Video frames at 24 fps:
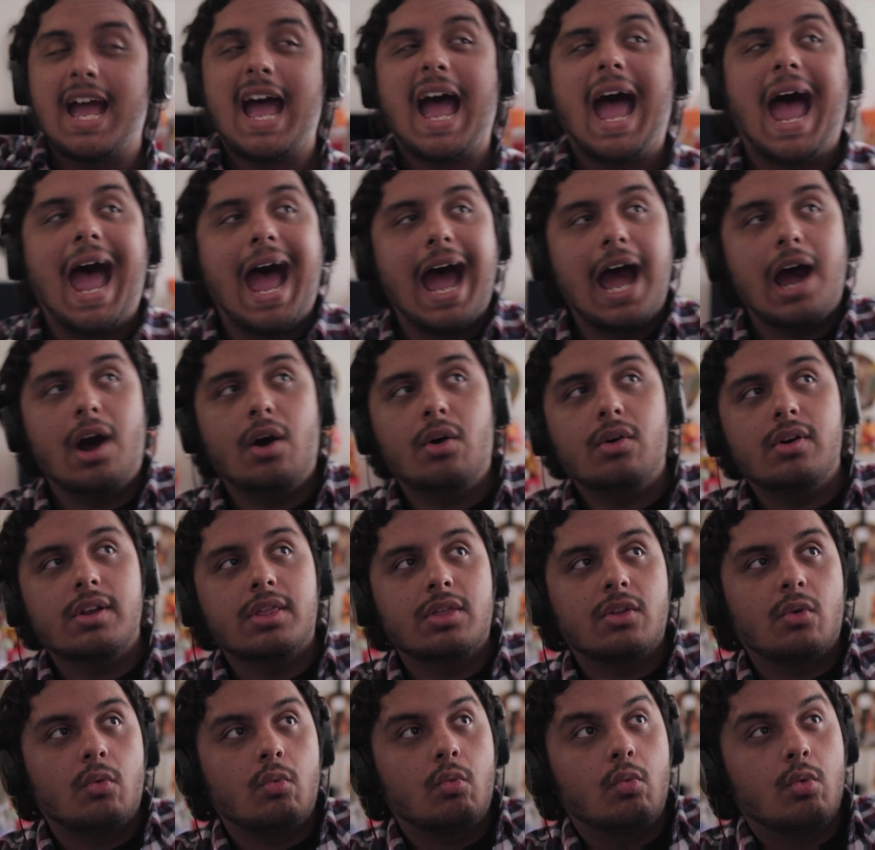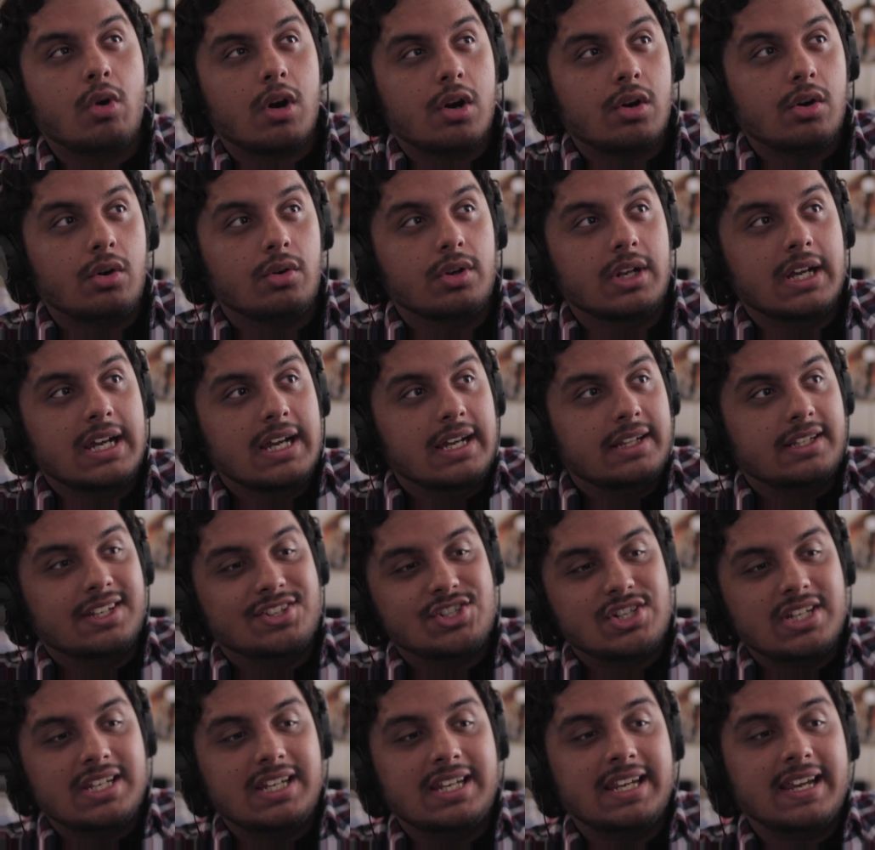How in the world did
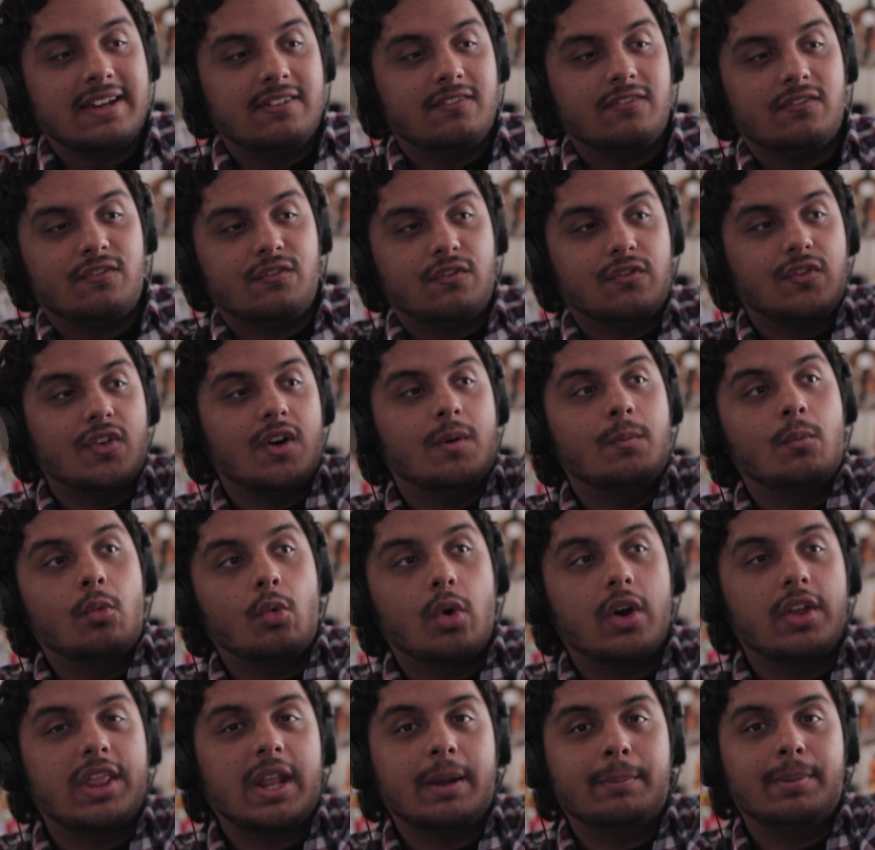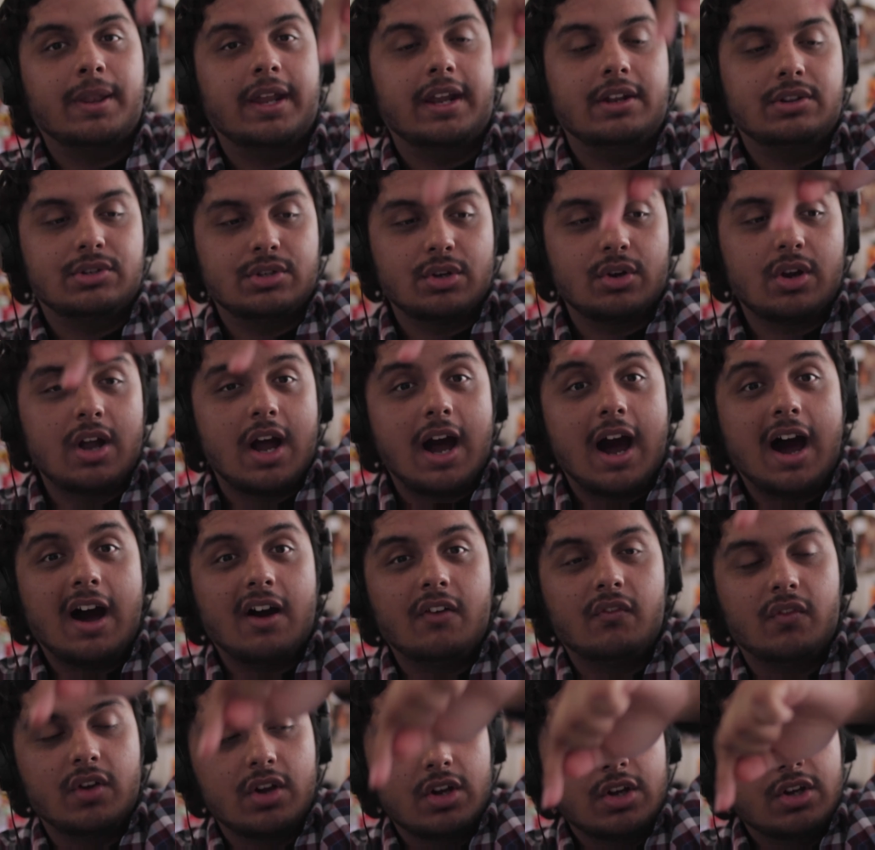she get from where that plane took
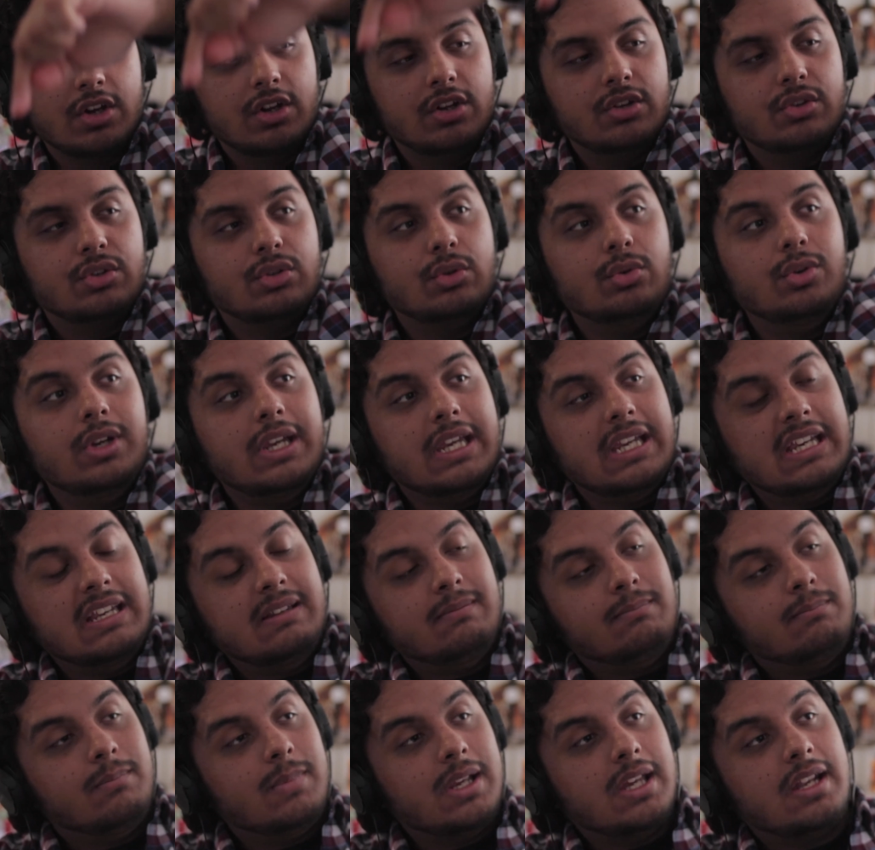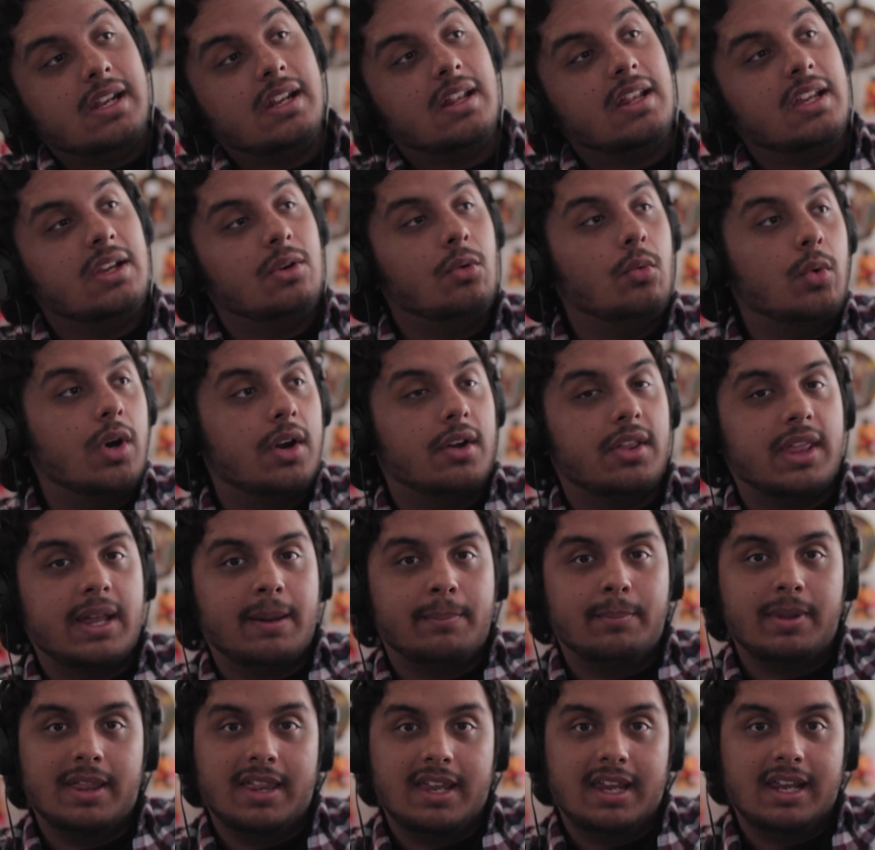off to immediately where
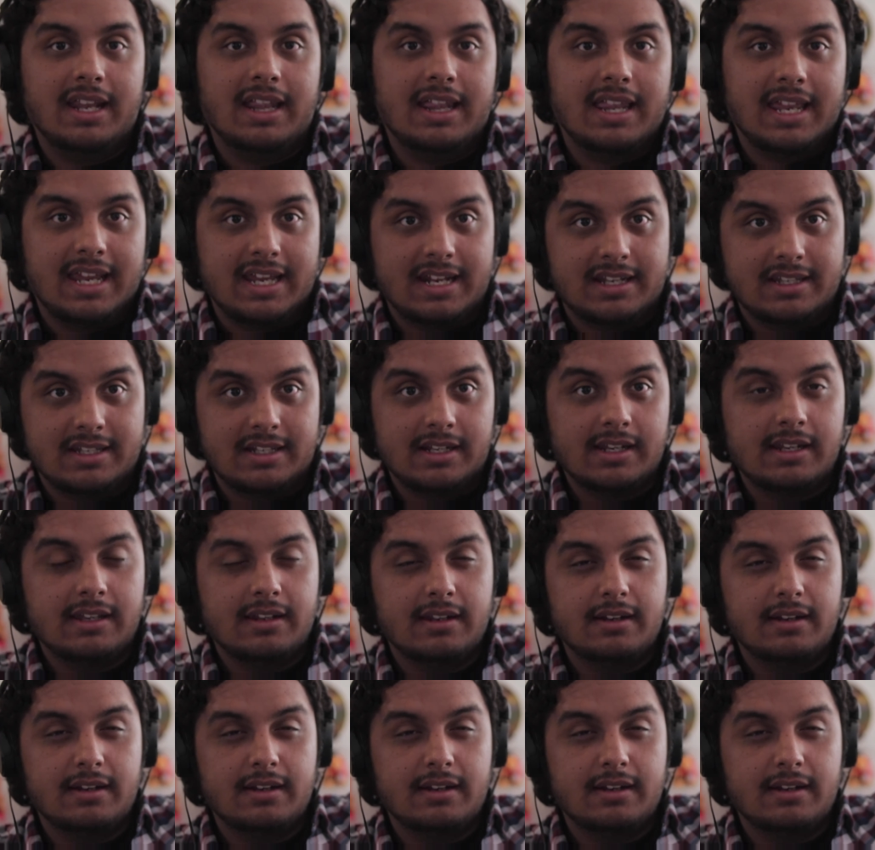that plane landed?